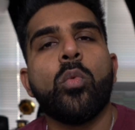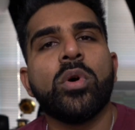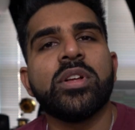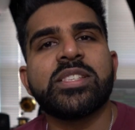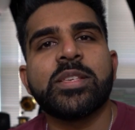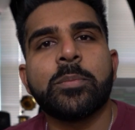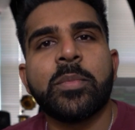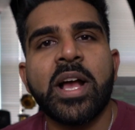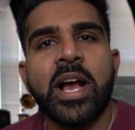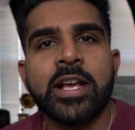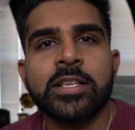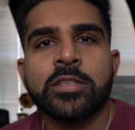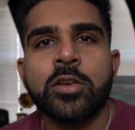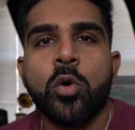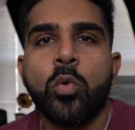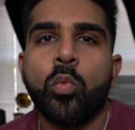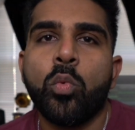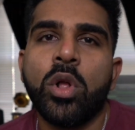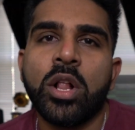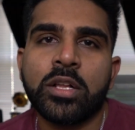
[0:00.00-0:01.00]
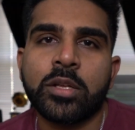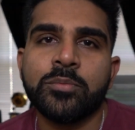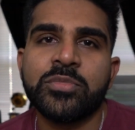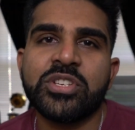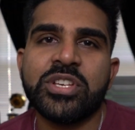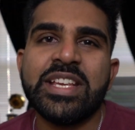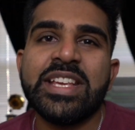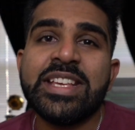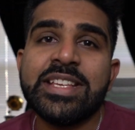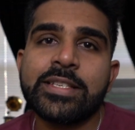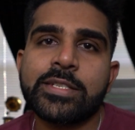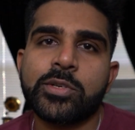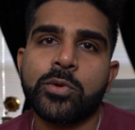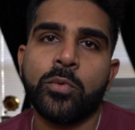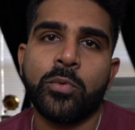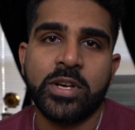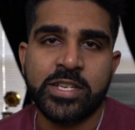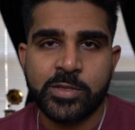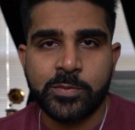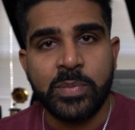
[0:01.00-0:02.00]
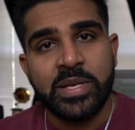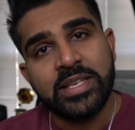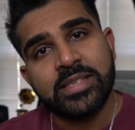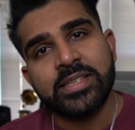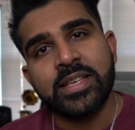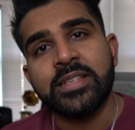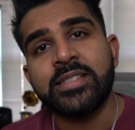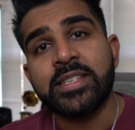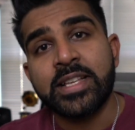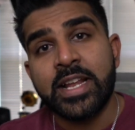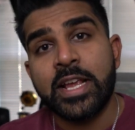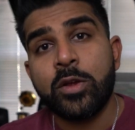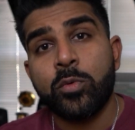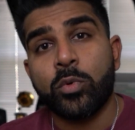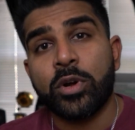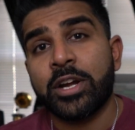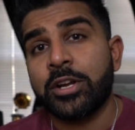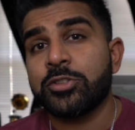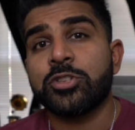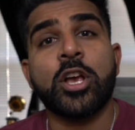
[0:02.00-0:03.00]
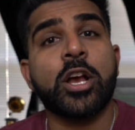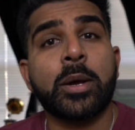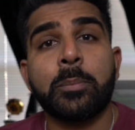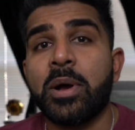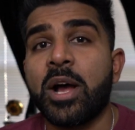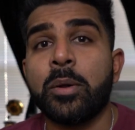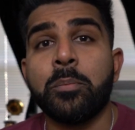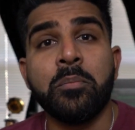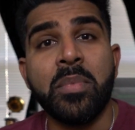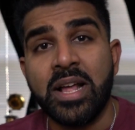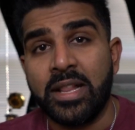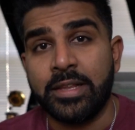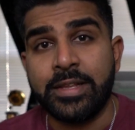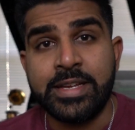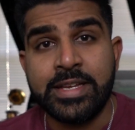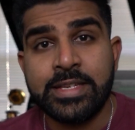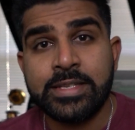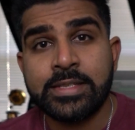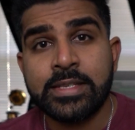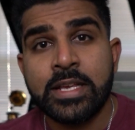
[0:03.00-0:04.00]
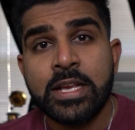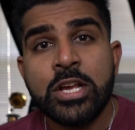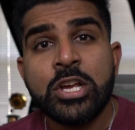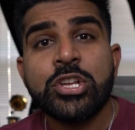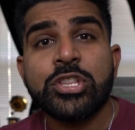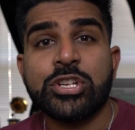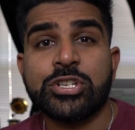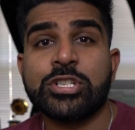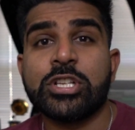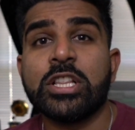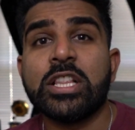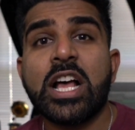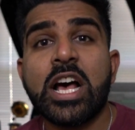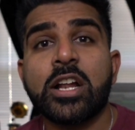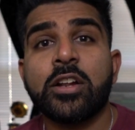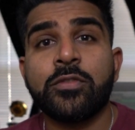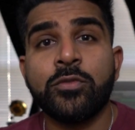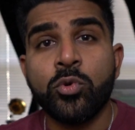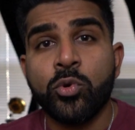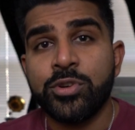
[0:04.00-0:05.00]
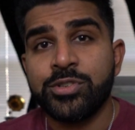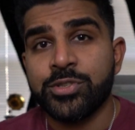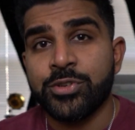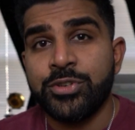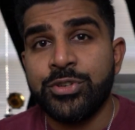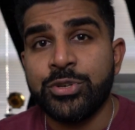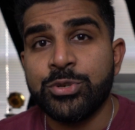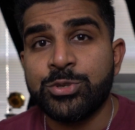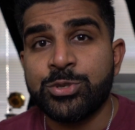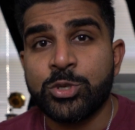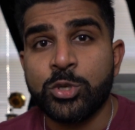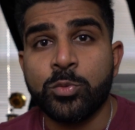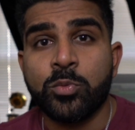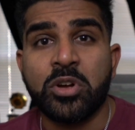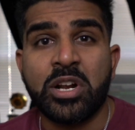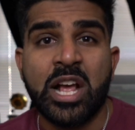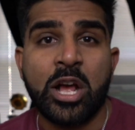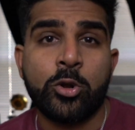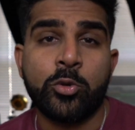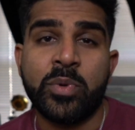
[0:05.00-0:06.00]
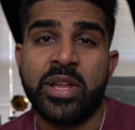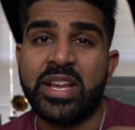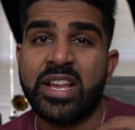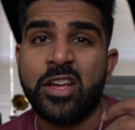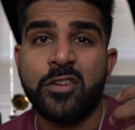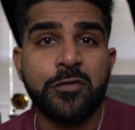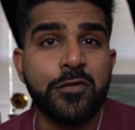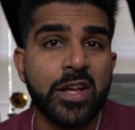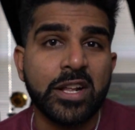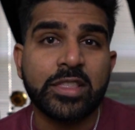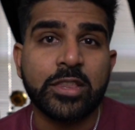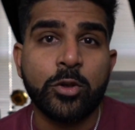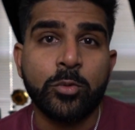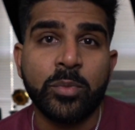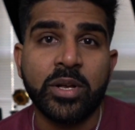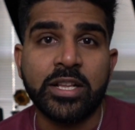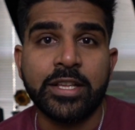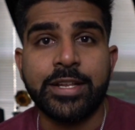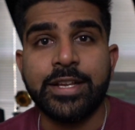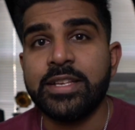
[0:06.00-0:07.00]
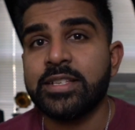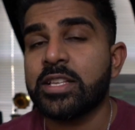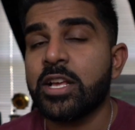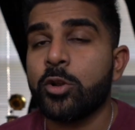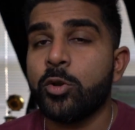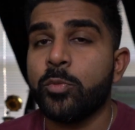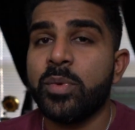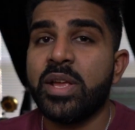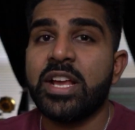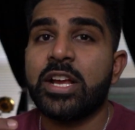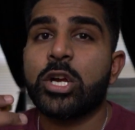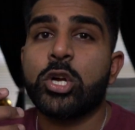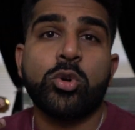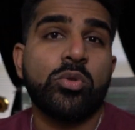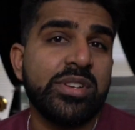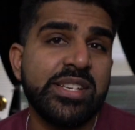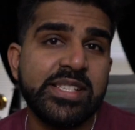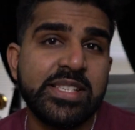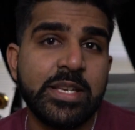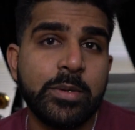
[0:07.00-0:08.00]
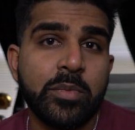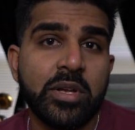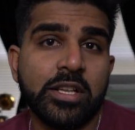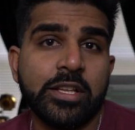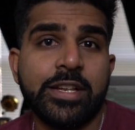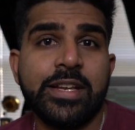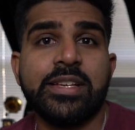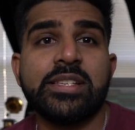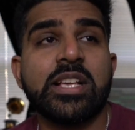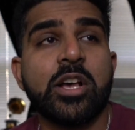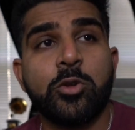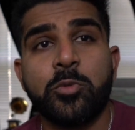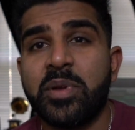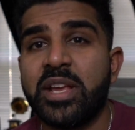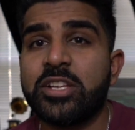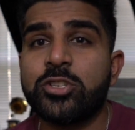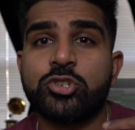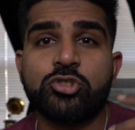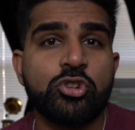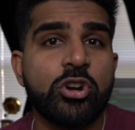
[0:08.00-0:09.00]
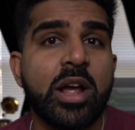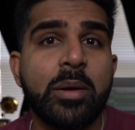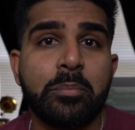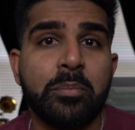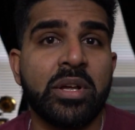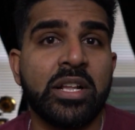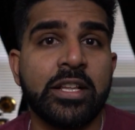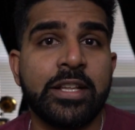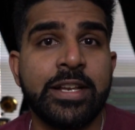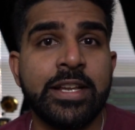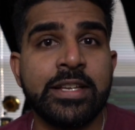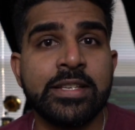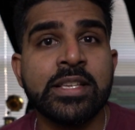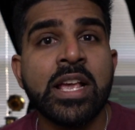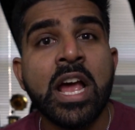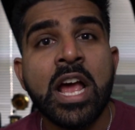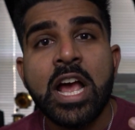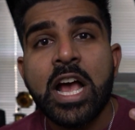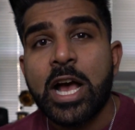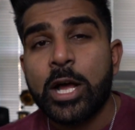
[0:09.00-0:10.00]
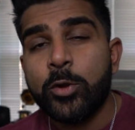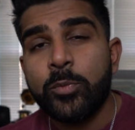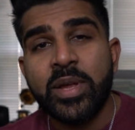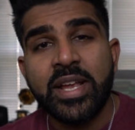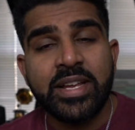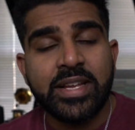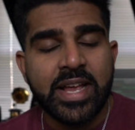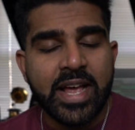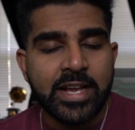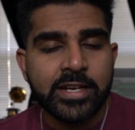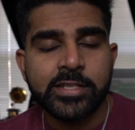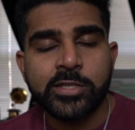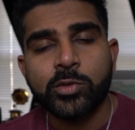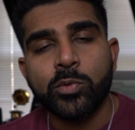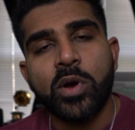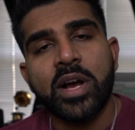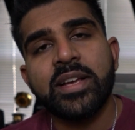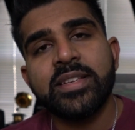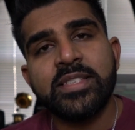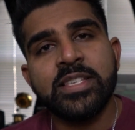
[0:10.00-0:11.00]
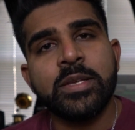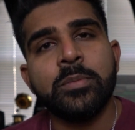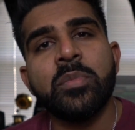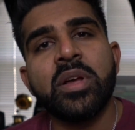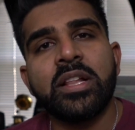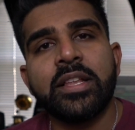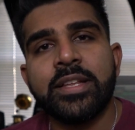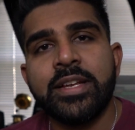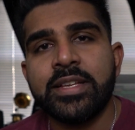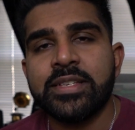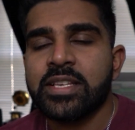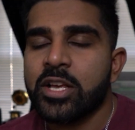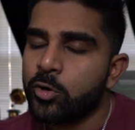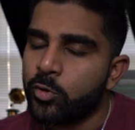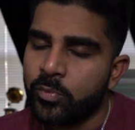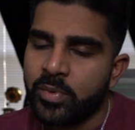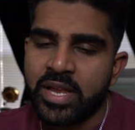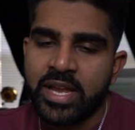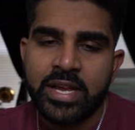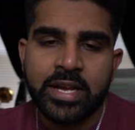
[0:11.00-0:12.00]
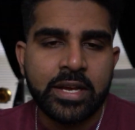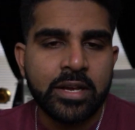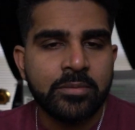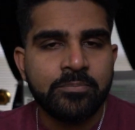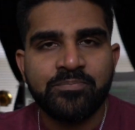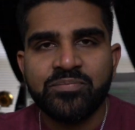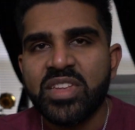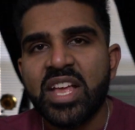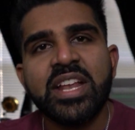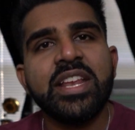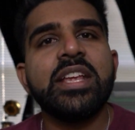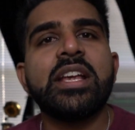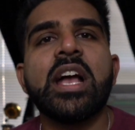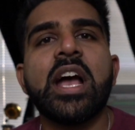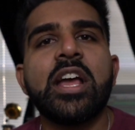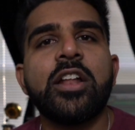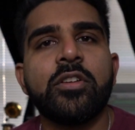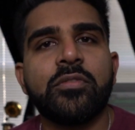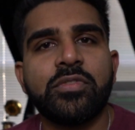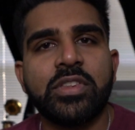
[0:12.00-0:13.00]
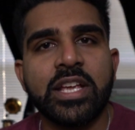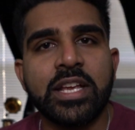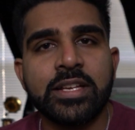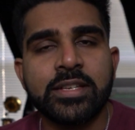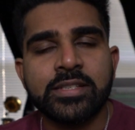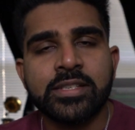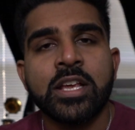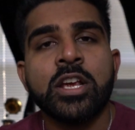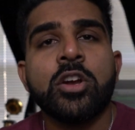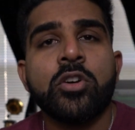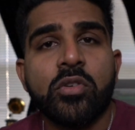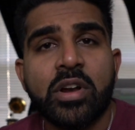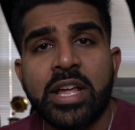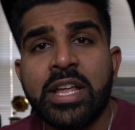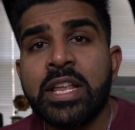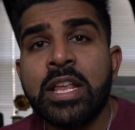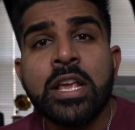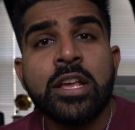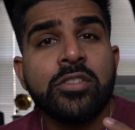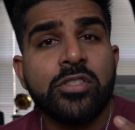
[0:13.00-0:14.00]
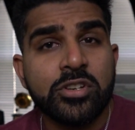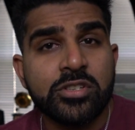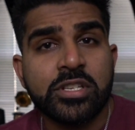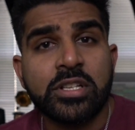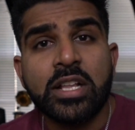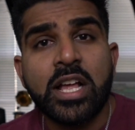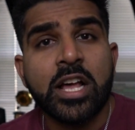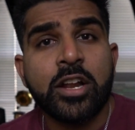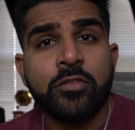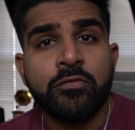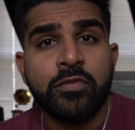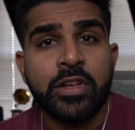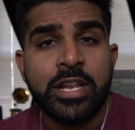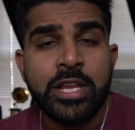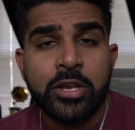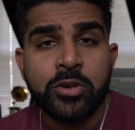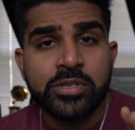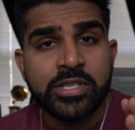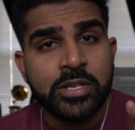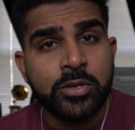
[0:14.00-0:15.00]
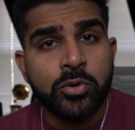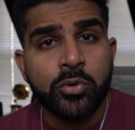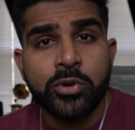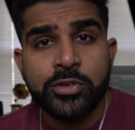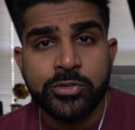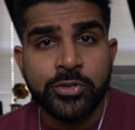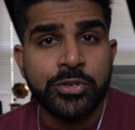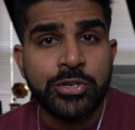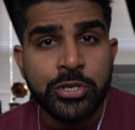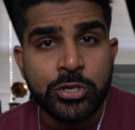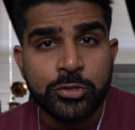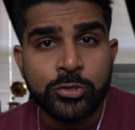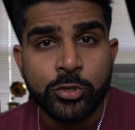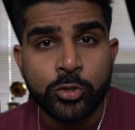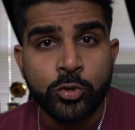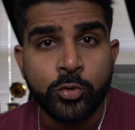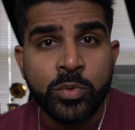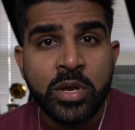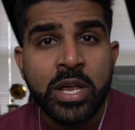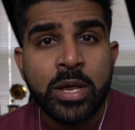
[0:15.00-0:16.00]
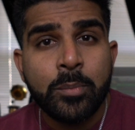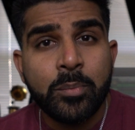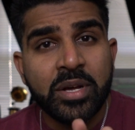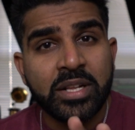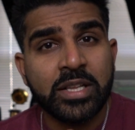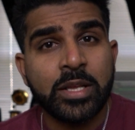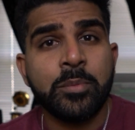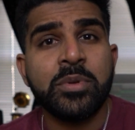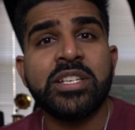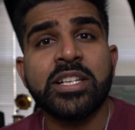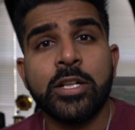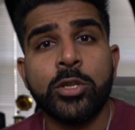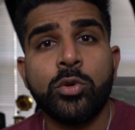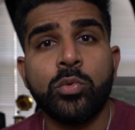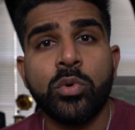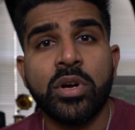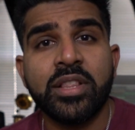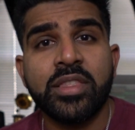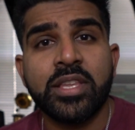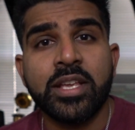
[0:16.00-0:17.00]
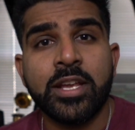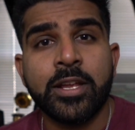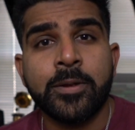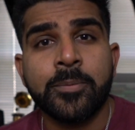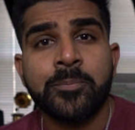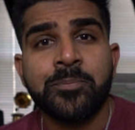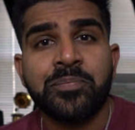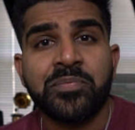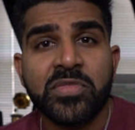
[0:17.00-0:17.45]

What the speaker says: What's up guys, welcome to East West Beats, and today we're going to talk about melodies. There's a lot of noise on YouTube on how to make effective melodies, how to make crazy melodies, how to make trap melodies, how to make XYZ melodies, how to make any kind of things, right? There's a lot of videos and noise on YouTube, but let me tell you one thing.